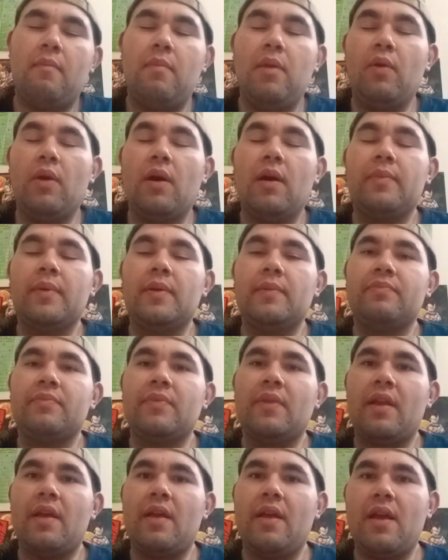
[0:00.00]
blew up,
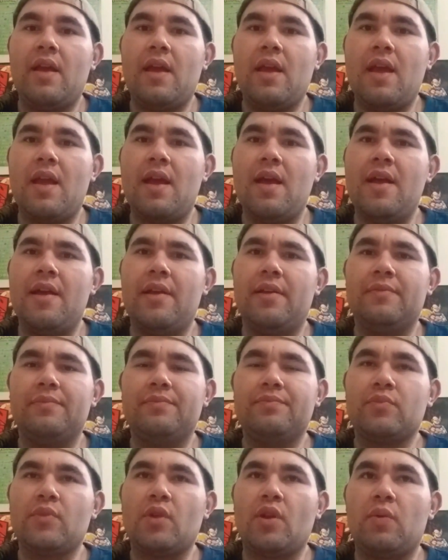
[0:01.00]
and
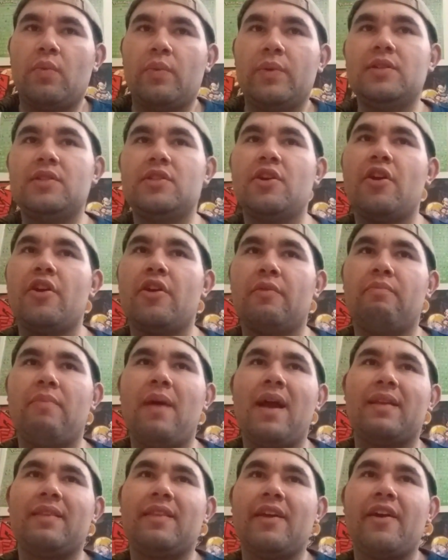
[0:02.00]
we see her
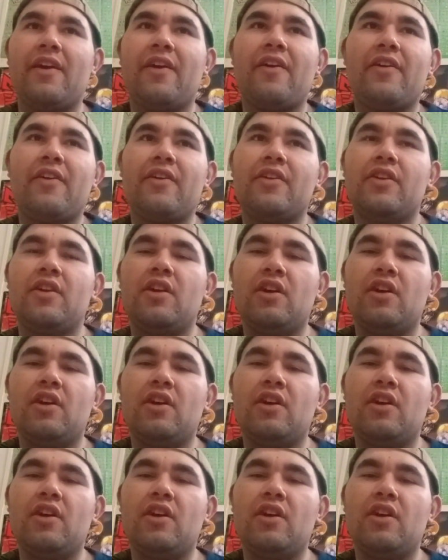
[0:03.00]
back there